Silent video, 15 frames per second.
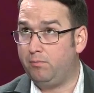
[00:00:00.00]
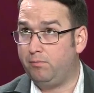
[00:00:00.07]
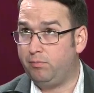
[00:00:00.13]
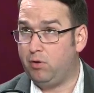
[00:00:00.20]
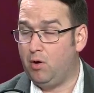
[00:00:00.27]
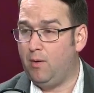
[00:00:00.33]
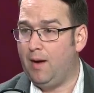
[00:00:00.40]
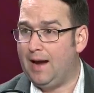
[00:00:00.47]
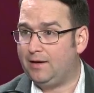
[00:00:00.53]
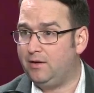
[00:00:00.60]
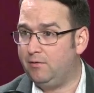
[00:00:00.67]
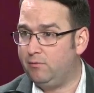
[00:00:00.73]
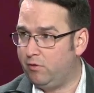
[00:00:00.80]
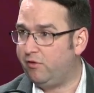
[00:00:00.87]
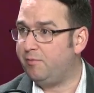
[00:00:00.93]

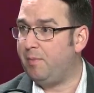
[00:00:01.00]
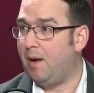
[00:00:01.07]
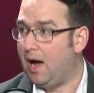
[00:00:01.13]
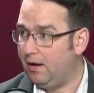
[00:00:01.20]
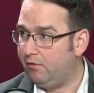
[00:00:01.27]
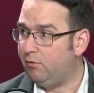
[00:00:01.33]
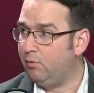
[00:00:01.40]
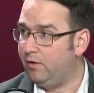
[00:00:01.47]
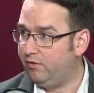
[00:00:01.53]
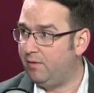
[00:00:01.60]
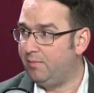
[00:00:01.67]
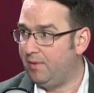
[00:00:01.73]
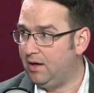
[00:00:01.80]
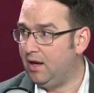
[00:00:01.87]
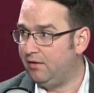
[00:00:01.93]
proactive response when
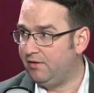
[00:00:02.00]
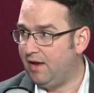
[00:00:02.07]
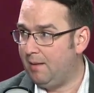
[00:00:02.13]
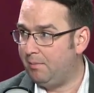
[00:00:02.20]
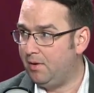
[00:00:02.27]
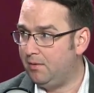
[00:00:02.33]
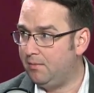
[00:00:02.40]
something does happen.